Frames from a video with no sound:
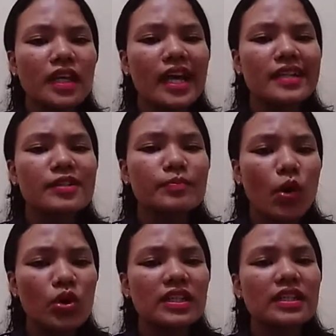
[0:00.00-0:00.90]
And
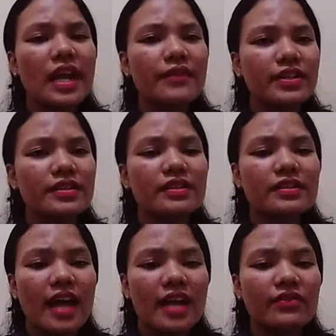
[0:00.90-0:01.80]
spoken and written
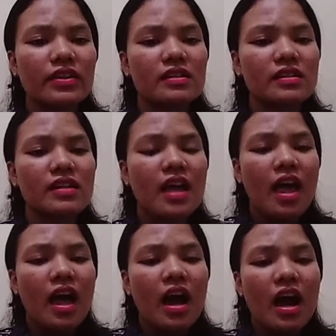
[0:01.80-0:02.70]
genres
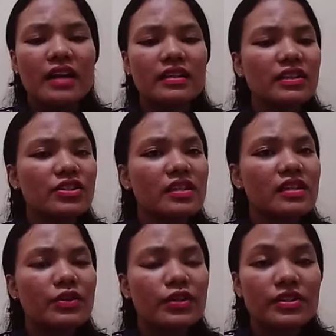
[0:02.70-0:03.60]
are not just
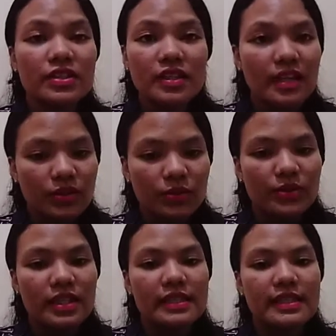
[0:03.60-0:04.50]
linguistic
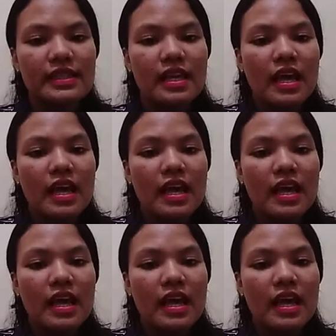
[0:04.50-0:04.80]
categories,